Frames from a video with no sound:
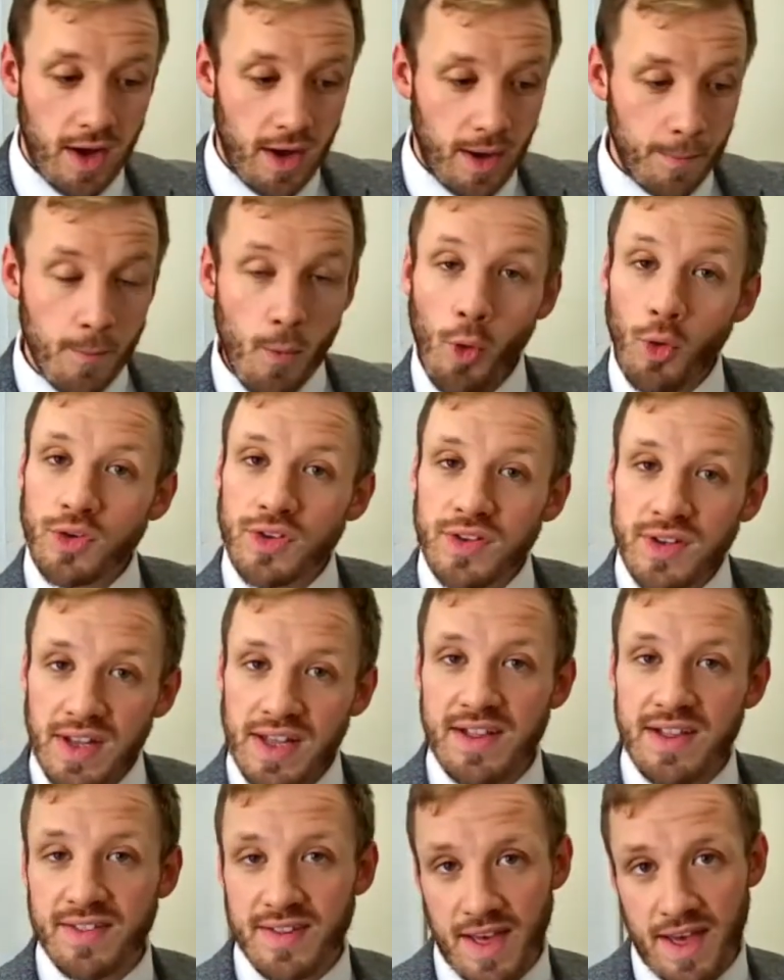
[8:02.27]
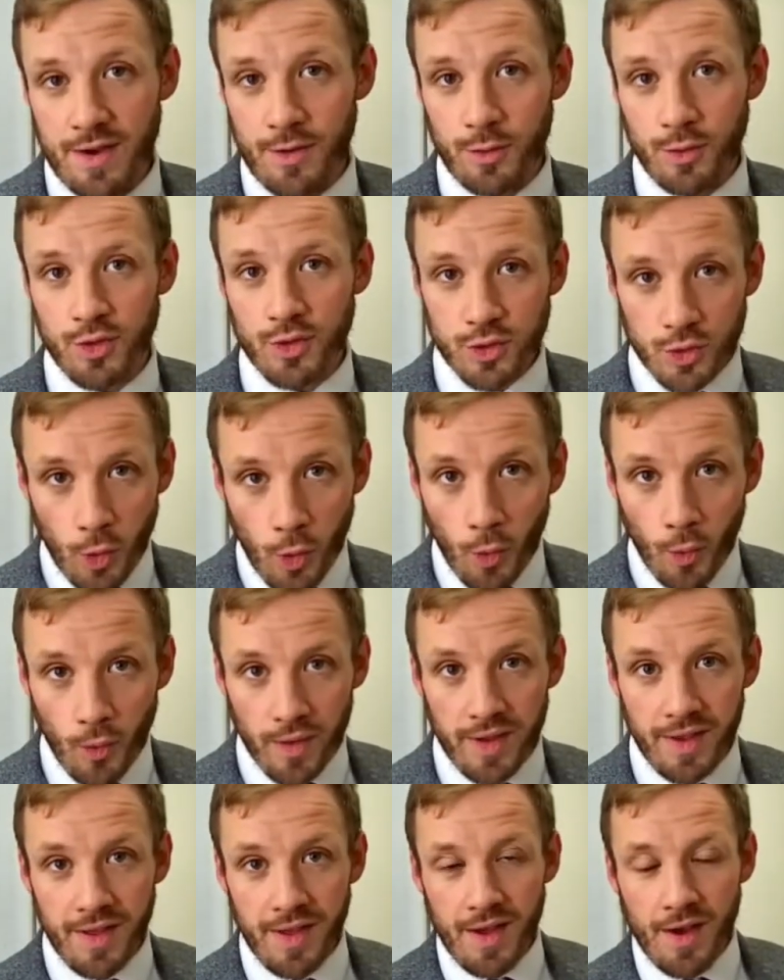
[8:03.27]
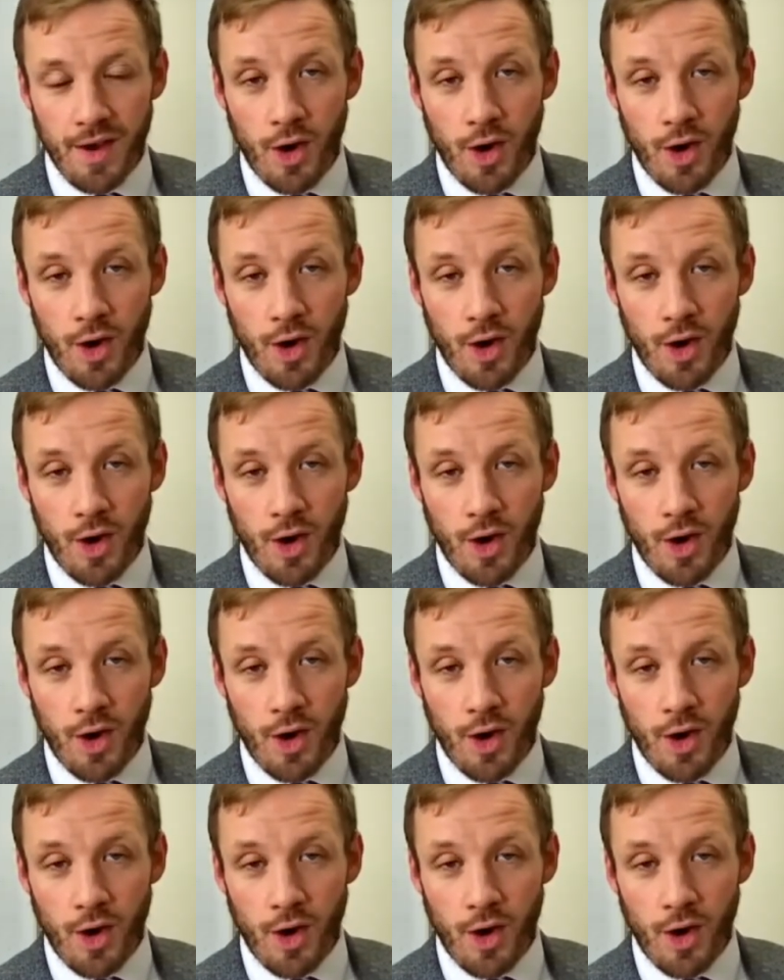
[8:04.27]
more detailed story